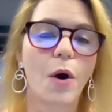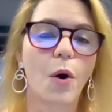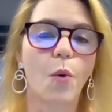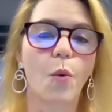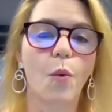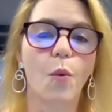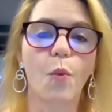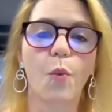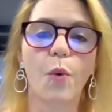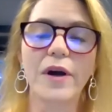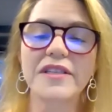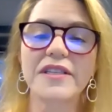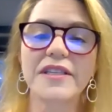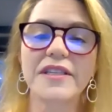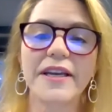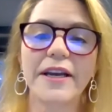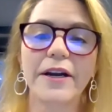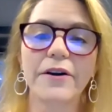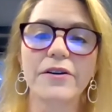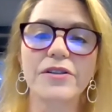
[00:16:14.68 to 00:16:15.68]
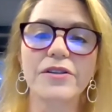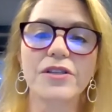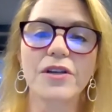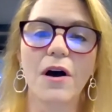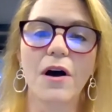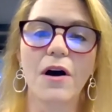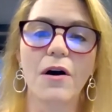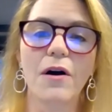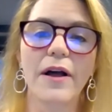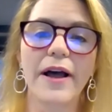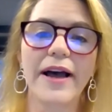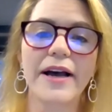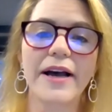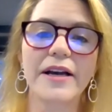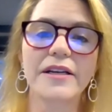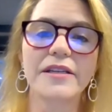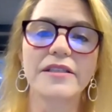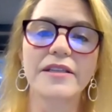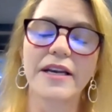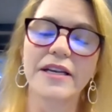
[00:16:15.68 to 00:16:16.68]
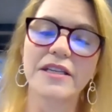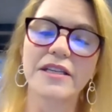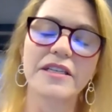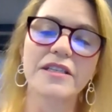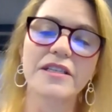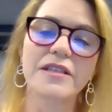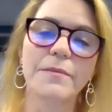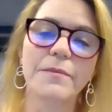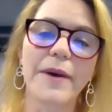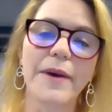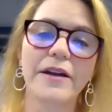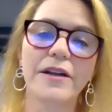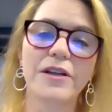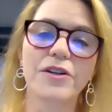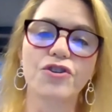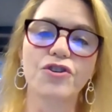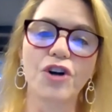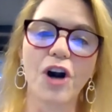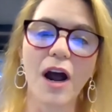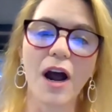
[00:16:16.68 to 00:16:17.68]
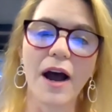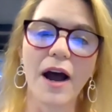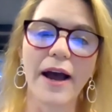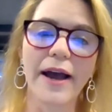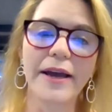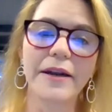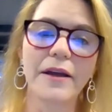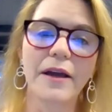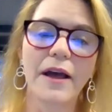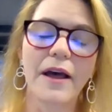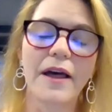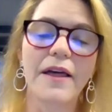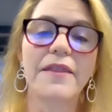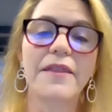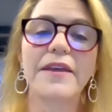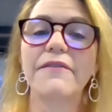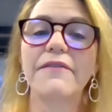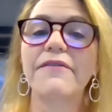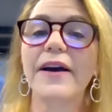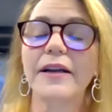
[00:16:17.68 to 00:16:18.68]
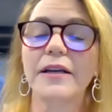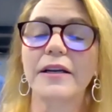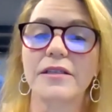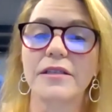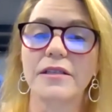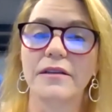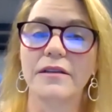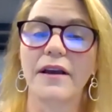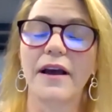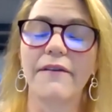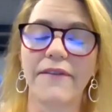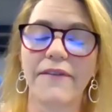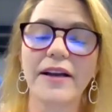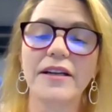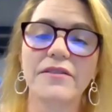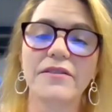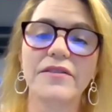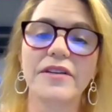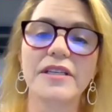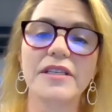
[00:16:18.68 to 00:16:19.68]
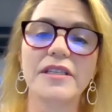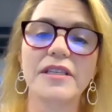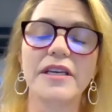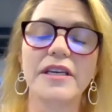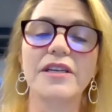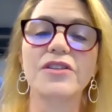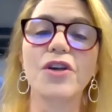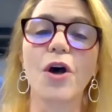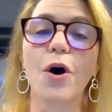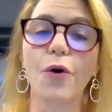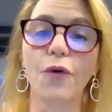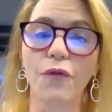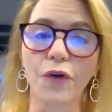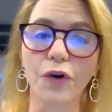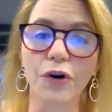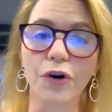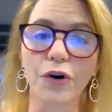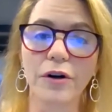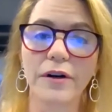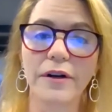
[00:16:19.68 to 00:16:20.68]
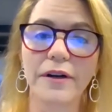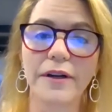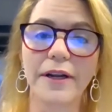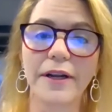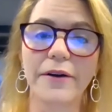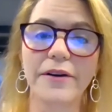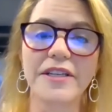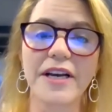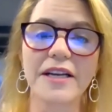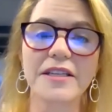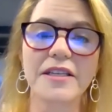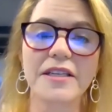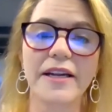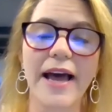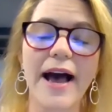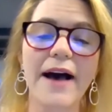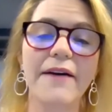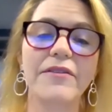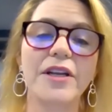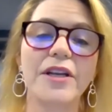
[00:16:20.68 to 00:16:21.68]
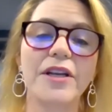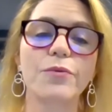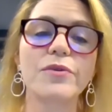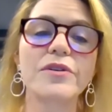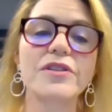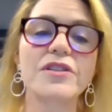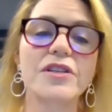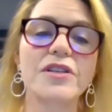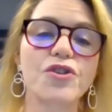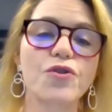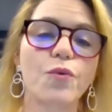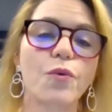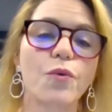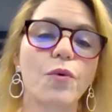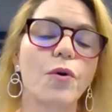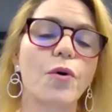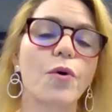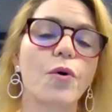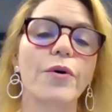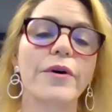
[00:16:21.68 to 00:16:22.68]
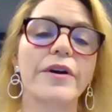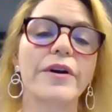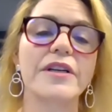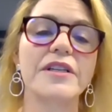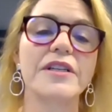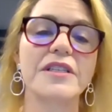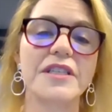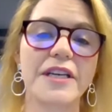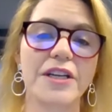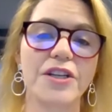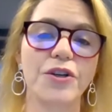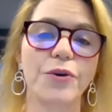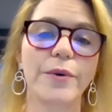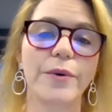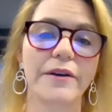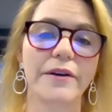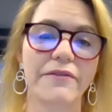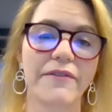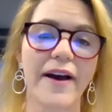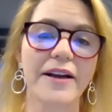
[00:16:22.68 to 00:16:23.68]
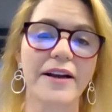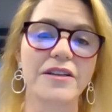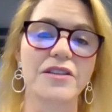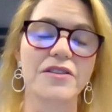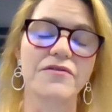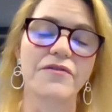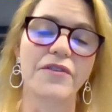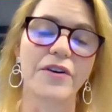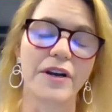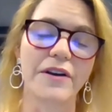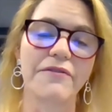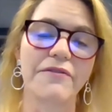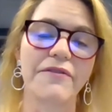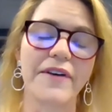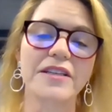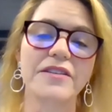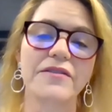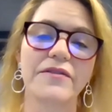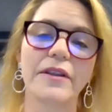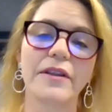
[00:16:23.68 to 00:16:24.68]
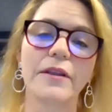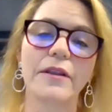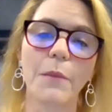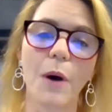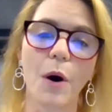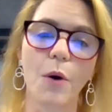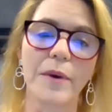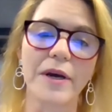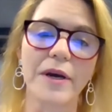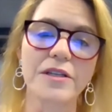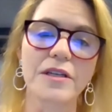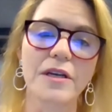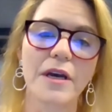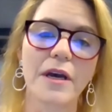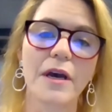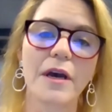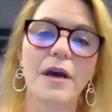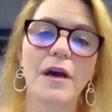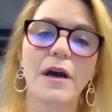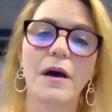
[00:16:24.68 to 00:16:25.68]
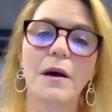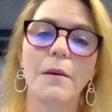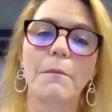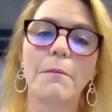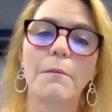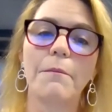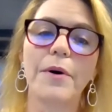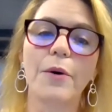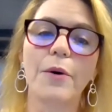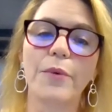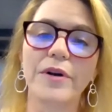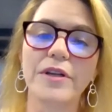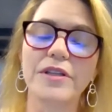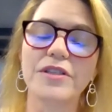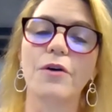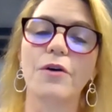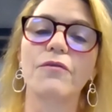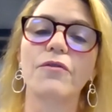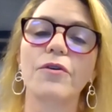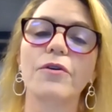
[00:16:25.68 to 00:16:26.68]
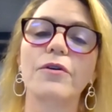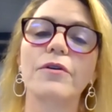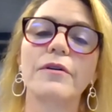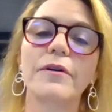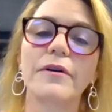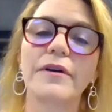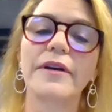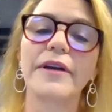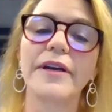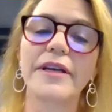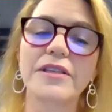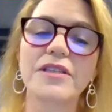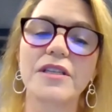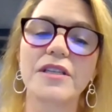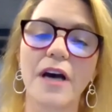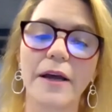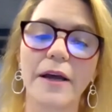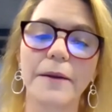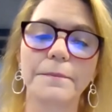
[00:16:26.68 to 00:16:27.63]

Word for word: Once the aerosol has has dissipated and dried, the effectiveness, effectiveness is over. You know, it doesn't have any residual or continuing effect. It's very effective in the moment, but when it's over, it's done.